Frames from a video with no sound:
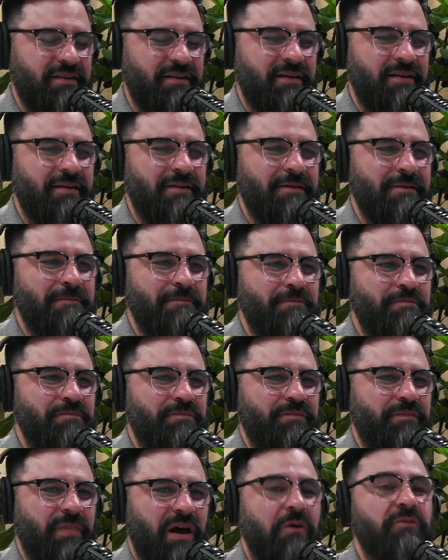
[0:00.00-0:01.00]

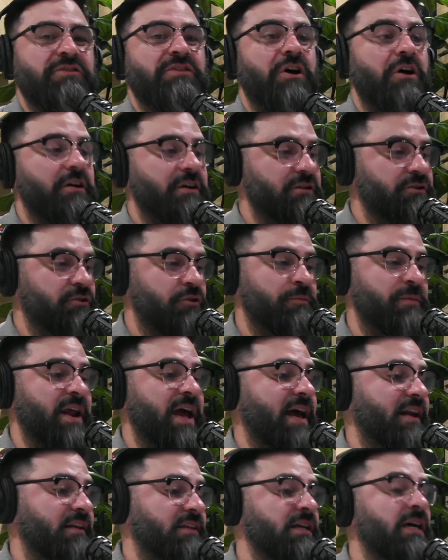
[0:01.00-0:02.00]
I was talking to him and
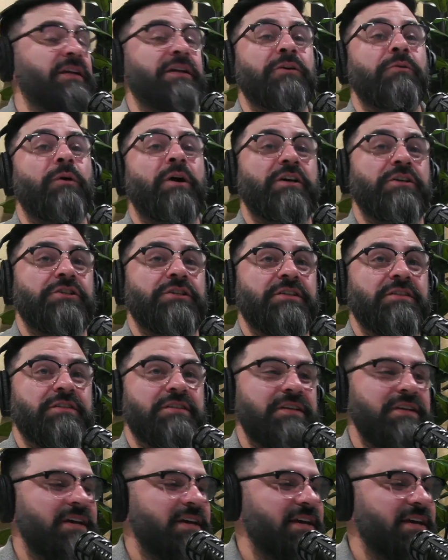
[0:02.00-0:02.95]
I had a ton of questions.